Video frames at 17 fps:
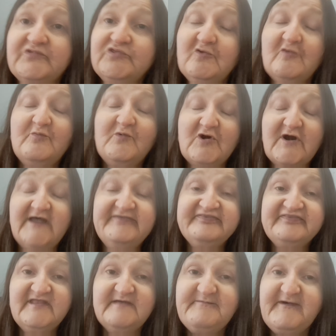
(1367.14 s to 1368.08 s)
No more
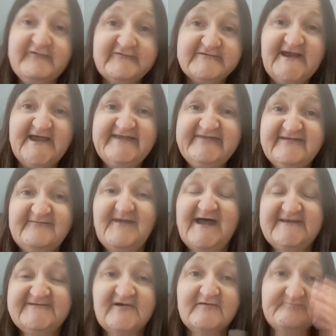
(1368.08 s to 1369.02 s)
hunting about trying to
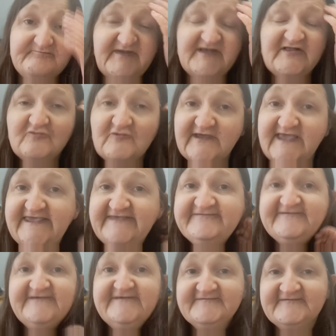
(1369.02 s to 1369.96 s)
match up
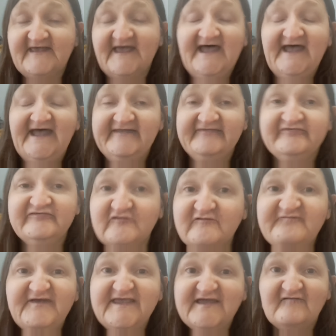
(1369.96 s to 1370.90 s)
pillowcases and
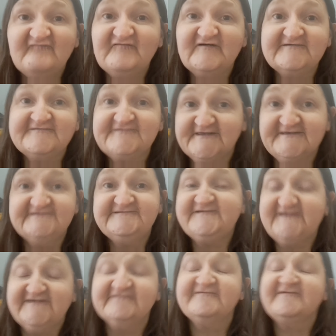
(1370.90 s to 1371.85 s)
duvet covers and
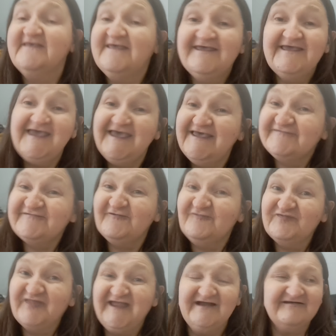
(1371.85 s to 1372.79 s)
sheets. It's
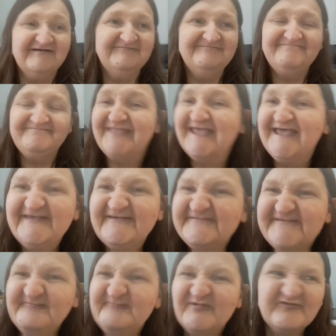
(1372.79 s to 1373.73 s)
all there.
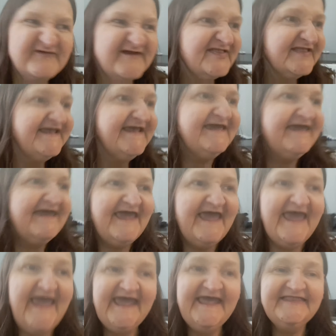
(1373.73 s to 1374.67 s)
Simple, really.
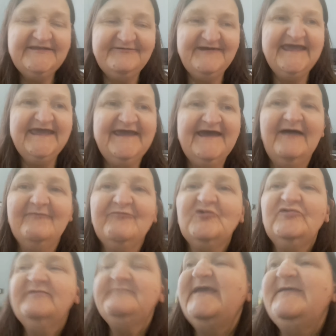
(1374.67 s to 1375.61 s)
Anyway, I'm going to